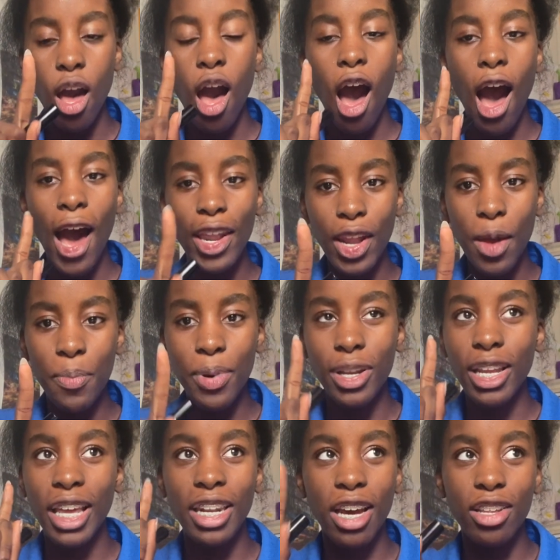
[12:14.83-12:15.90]
unopened
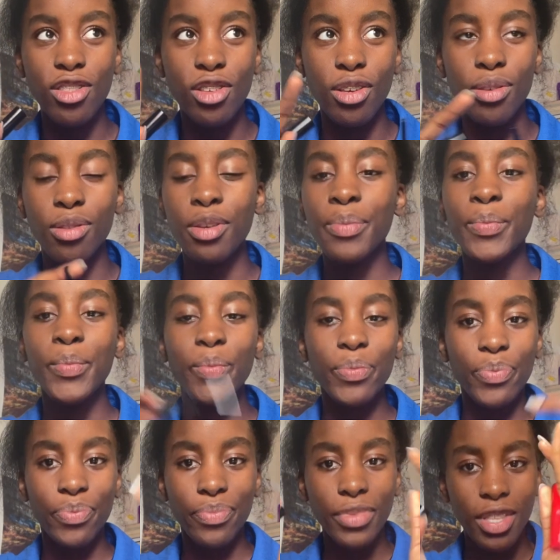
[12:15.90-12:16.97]
and unused.
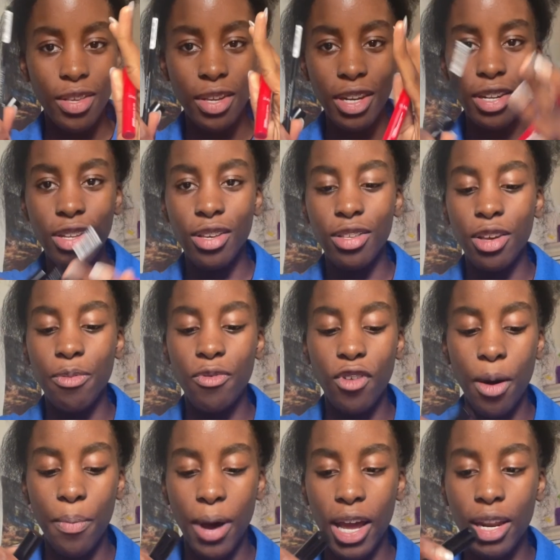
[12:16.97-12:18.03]
So I need to use it before I
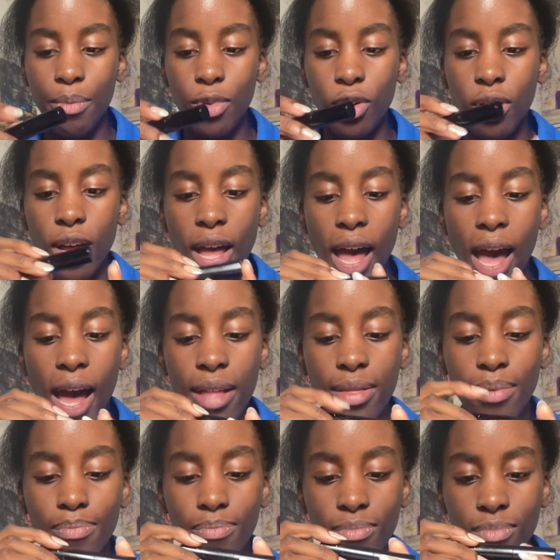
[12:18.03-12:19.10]
buy any more.
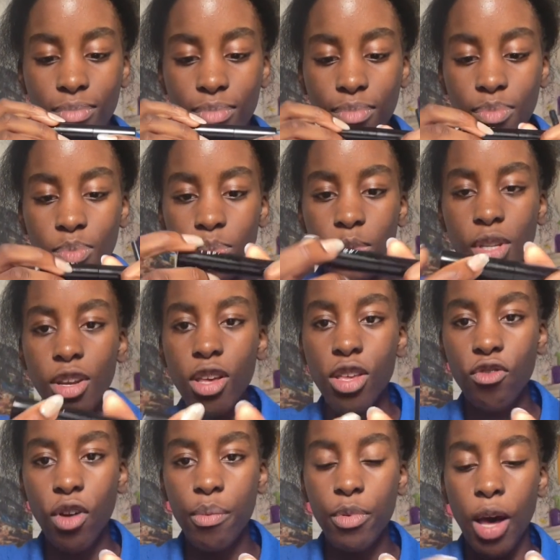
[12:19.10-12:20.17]
And it's
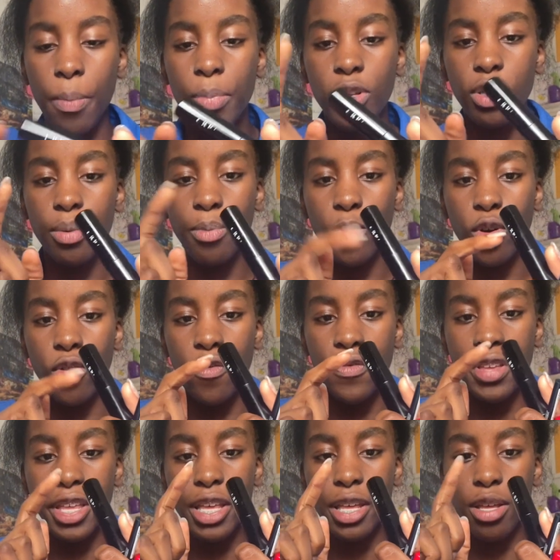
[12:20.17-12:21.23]
rubbed up, but the
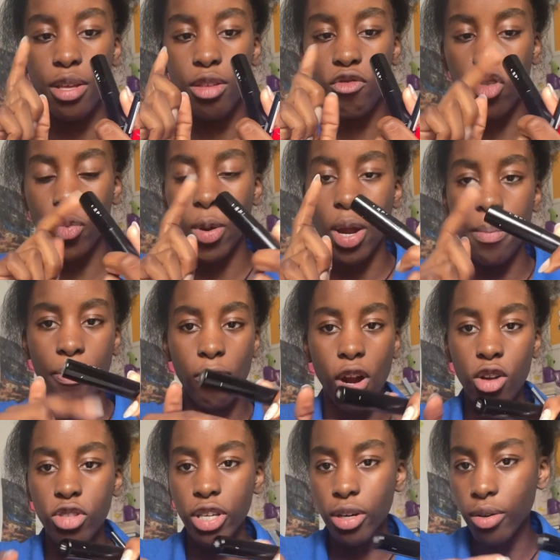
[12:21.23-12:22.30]
Morphe transparent brow
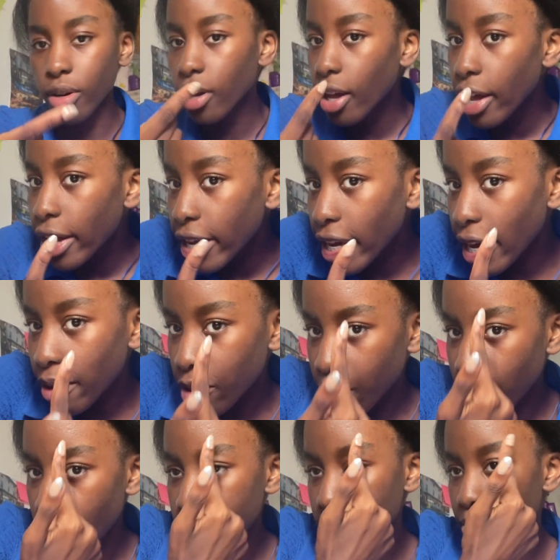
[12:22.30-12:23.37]
gel keeps the
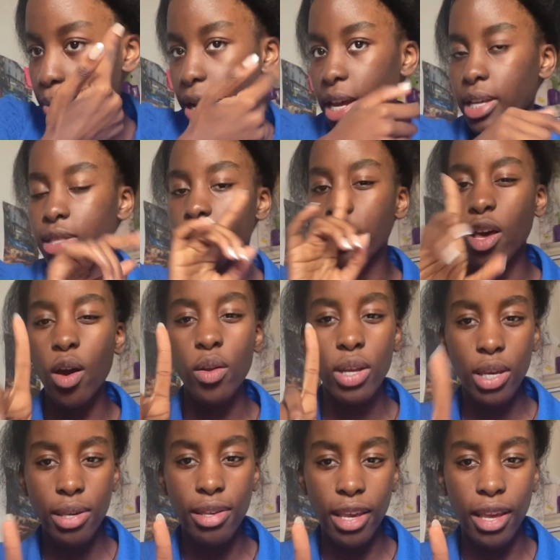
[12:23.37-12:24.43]
brows in place. The only
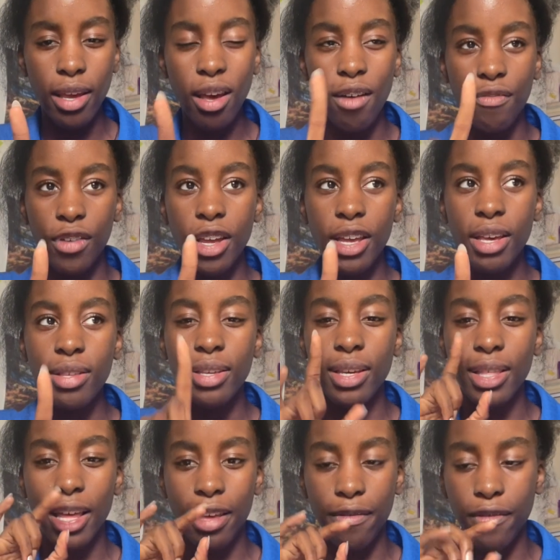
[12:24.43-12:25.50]
thing I've noticed is
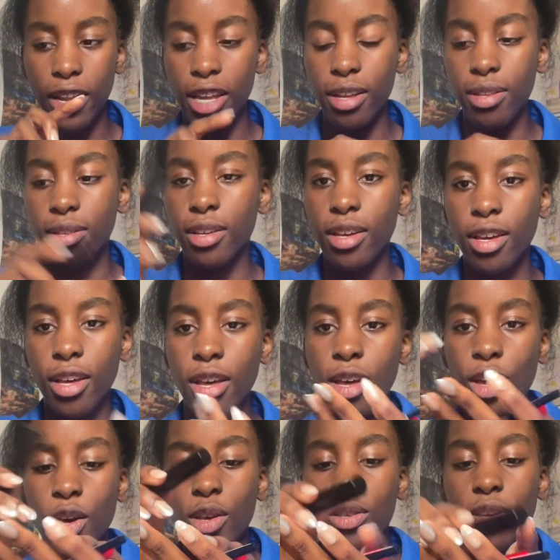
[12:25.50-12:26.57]
that it flakes.
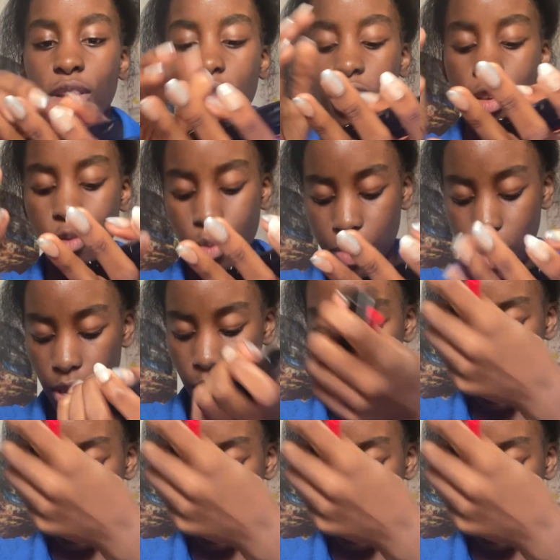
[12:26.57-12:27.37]
So these will be going